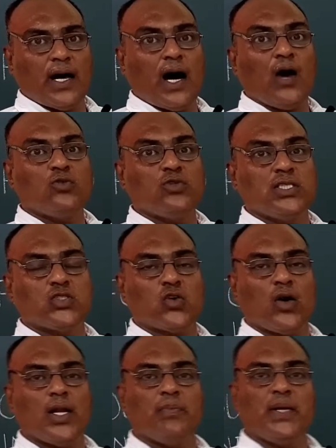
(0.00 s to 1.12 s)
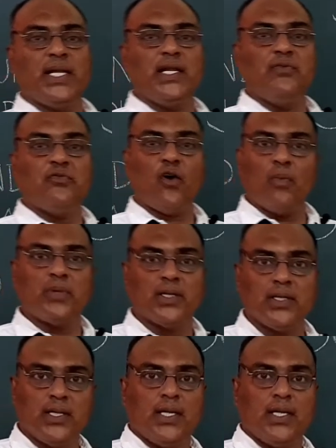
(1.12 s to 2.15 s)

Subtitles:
How this soil mainly formed?